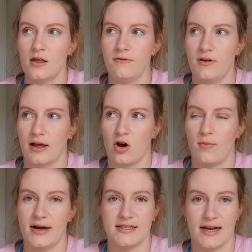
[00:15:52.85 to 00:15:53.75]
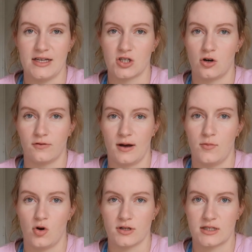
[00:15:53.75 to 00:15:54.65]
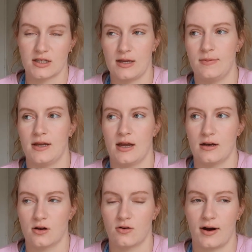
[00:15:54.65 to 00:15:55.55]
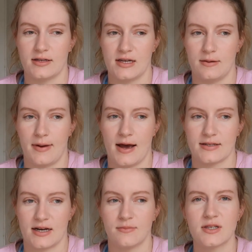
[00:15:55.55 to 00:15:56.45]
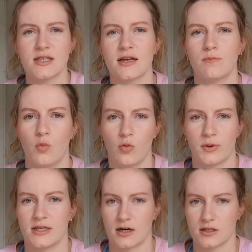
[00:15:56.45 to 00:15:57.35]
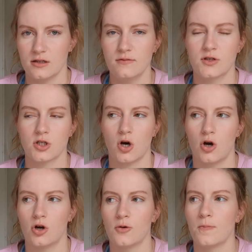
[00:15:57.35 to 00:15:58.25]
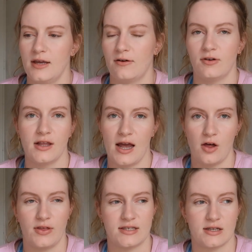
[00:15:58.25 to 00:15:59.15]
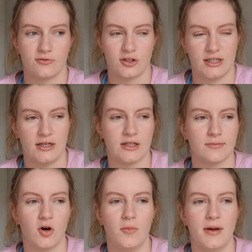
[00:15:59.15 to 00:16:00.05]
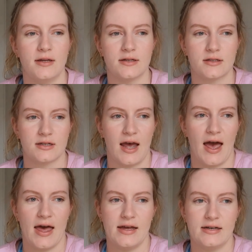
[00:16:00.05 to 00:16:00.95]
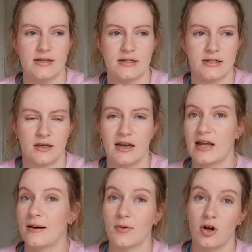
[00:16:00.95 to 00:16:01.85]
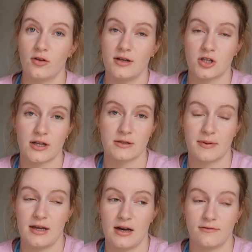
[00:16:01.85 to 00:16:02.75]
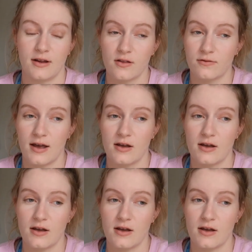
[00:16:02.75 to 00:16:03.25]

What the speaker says: feel like on my days off I'm not sleeping in crazy amounts and I'm just like more productive. So yeah, really healthy sleep routine at the moment, and getting up early, so that's been another